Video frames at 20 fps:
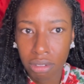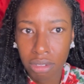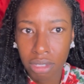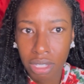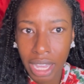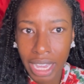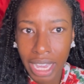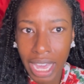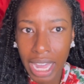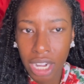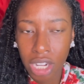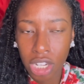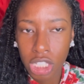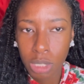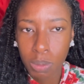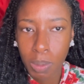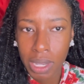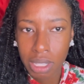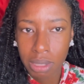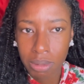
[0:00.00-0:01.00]
Like I didn't
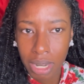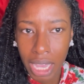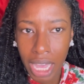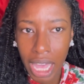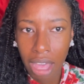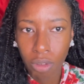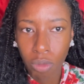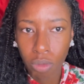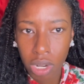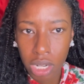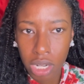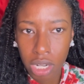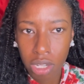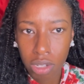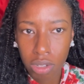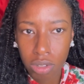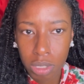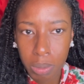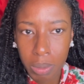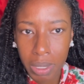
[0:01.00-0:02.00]
expect him to have one of
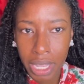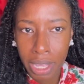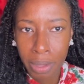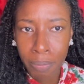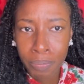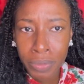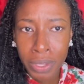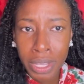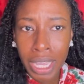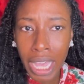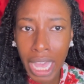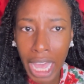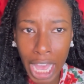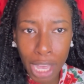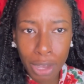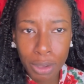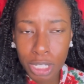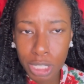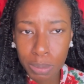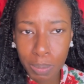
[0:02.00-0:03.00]
those, but
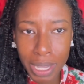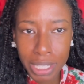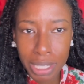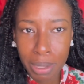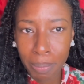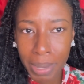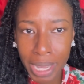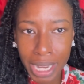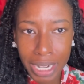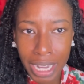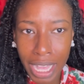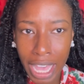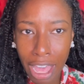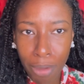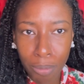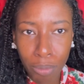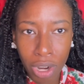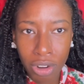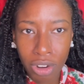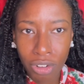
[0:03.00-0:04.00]
I was expecting Buddy to
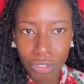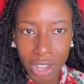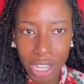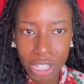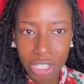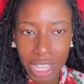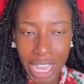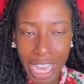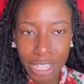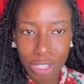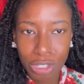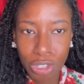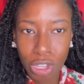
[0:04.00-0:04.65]
have more of a French accent.